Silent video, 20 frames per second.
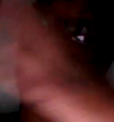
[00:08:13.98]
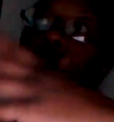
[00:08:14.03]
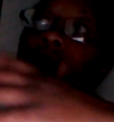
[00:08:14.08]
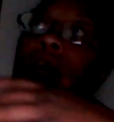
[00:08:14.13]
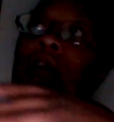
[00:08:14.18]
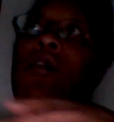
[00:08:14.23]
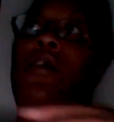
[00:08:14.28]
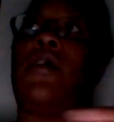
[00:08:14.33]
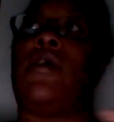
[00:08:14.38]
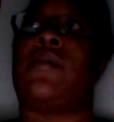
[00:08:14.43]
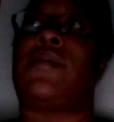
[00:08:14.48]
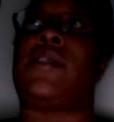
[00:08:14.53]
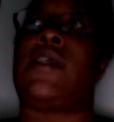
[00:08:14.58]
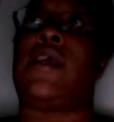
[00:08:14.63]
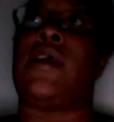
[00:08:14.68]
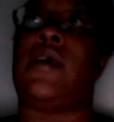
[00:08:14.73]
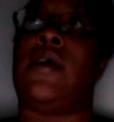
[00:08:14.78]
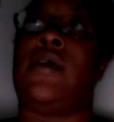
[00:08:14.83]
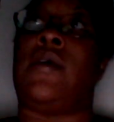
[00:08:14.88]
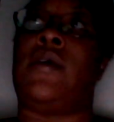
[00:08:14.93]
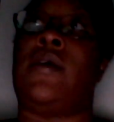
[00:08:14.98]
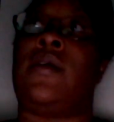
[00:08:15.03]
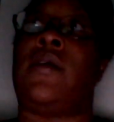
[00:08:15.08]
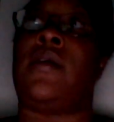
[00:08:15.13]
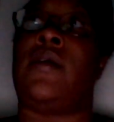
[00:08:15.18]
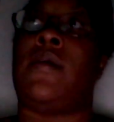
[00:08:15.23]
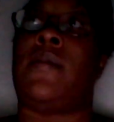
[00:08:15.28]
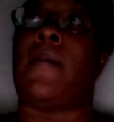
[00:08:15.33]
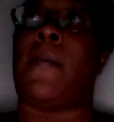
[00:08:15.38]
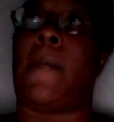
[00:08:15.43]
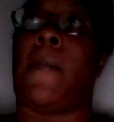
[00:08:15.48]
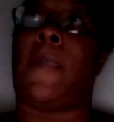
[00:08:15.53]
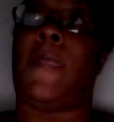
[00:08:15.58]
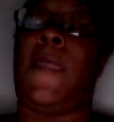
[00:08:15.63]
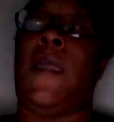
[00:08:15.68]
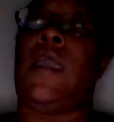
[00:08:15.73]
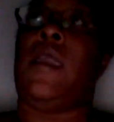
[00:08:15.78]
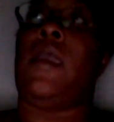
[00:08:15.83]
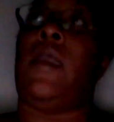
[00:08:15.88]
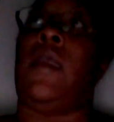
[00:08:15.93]
you know what I'm saying
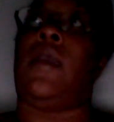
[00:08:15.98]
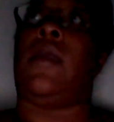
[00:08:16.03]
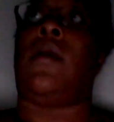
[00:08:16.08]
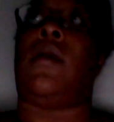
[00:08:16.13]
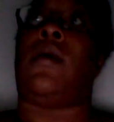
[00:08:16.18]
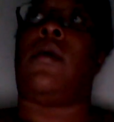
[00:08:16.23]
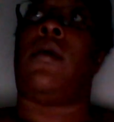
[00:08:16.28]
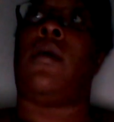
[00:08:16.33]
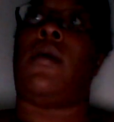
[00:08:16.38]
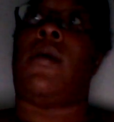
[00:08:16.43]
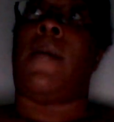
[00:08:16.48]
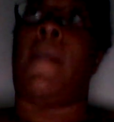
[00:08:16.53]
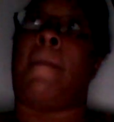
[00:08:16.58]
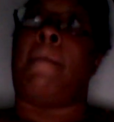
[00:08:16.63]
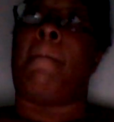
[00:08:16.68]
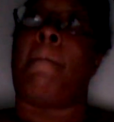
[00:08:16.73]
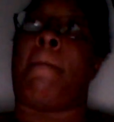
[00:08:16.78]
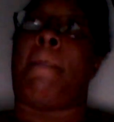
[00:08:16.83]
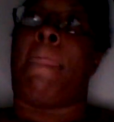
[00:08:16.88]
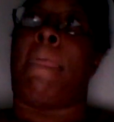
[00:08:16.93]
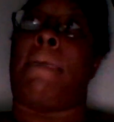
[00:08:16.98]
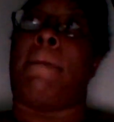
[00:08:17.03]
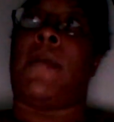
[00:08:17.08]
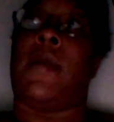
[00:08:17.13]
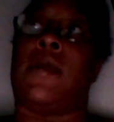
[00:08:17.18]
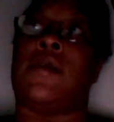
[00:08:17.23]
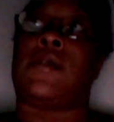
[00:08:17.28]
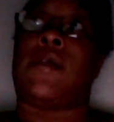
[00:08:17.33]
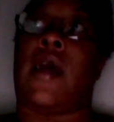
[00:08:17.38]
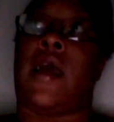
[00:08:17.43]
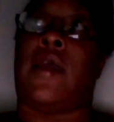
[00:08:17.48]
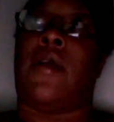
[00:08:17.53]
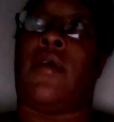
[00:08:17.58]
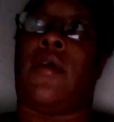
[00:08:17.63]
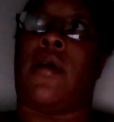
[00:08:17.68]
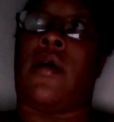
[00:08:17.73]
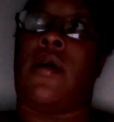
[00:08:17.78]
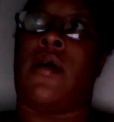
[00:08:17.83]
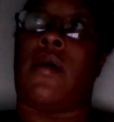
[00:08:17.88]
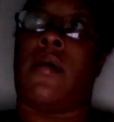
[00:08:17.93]
thing the
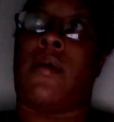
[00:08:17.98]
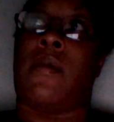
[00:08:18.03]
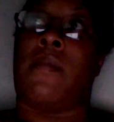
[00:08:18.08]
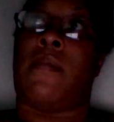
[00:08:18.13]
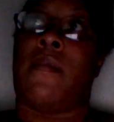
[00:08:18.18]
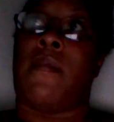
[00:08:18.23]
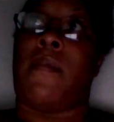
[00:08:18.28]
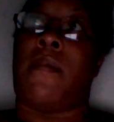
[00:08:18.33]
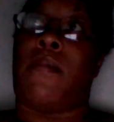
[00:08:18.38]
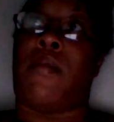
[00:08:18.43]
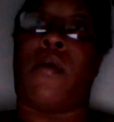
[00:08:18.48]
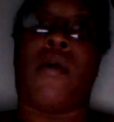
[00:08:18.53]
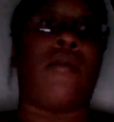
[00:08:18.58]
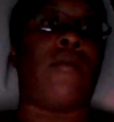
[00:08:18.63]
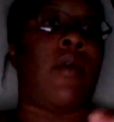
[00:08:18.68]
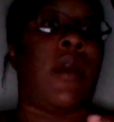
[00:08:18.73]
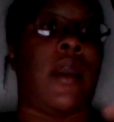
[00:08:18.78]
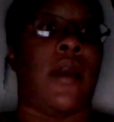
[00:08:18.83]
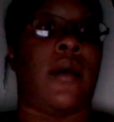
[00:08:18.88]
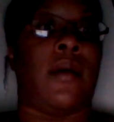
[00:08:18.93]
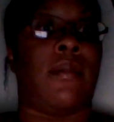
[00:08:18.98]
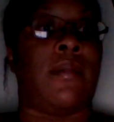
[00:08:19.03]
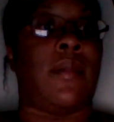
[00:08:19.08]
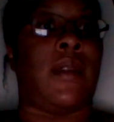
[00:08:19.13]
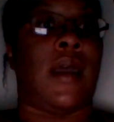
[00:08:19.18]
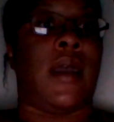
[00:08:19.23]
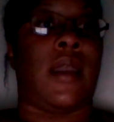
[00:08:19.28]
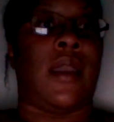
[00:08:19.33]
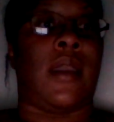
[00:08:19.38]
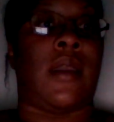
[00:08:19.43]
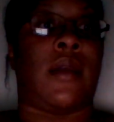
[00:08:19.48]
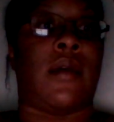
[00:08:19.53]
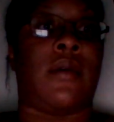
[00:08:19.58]
entire um, program like